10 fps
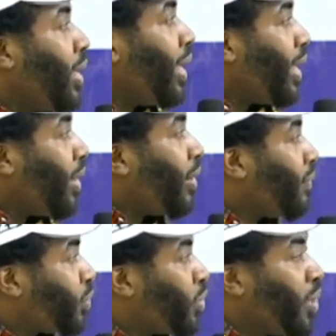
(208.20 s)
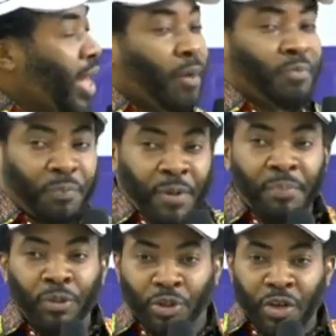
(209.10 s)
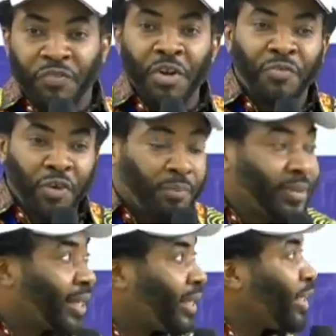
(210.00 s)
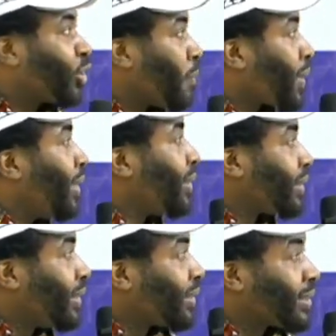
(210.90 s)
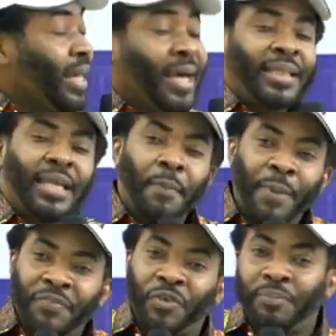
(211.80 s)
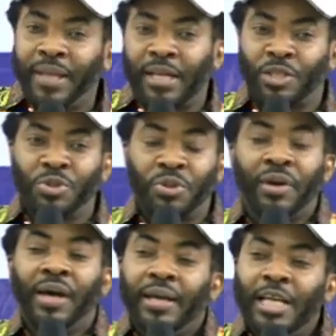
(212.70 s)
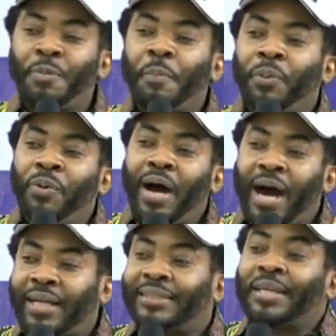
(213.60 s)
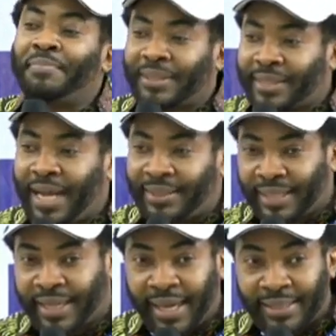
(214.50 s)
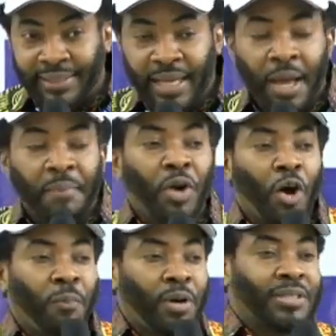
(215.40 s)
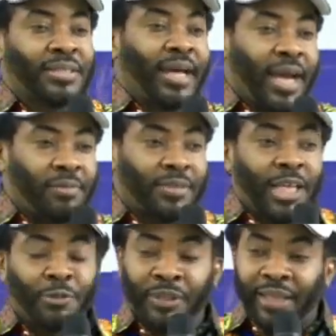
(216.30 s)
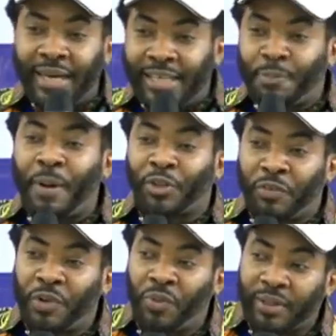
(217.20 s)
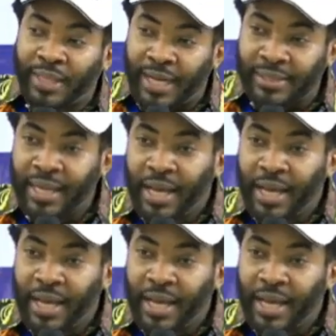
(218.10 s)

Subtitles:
to help the people suffering from neglected tropical diseases. Then apart from that too, these people are stigmatized against, because most times, especially in this part of the world, that